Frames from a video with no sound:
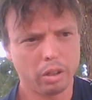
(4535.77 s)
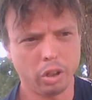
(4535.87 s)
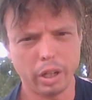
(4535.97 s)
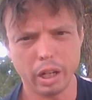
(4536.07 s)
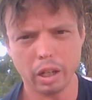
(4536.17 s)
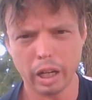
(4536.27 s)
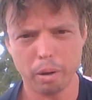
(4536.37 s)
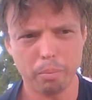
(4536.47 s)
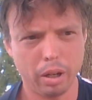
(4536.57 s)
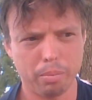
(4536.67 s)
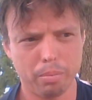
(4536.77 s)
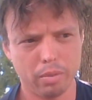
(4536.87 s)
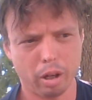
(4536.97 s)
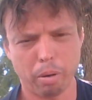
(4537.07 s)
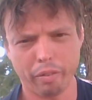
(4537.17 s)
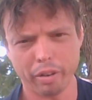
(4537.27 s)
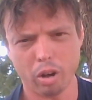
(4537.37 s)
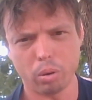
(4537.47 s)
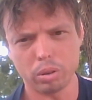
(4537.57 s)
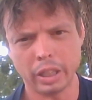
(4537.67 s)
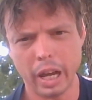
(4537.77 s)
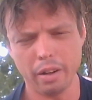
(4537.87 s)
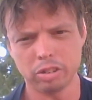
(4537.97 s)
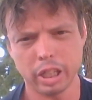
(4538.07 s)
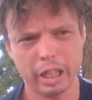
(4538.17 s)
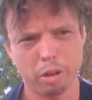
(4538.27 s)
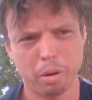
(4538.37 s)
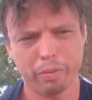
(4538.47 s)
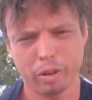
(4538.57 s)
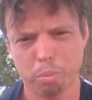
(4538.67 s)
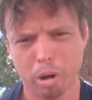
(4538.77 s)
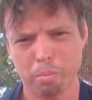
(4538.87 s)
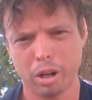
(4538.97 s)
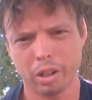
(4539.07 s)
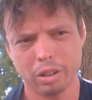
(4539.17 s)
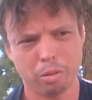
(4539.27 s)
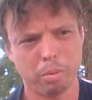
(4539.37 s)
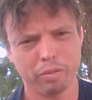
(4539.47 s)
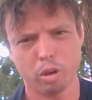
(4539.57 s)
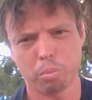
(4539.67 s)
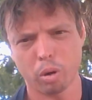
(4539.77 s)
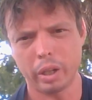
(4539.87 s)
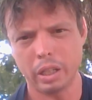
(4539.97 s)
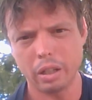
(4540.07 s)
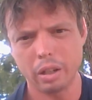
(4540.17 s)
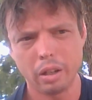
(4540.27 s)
You get a buffalo. Natives can get a buffalo per month or buffalo per week.